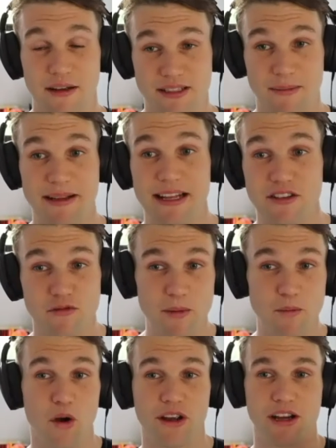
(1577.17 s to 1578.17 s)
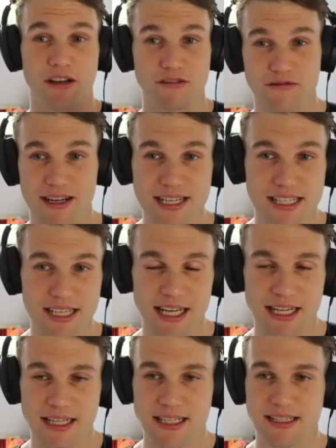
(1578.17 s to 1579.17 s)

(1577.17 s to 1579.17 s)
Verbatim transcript: something that you've been working on recently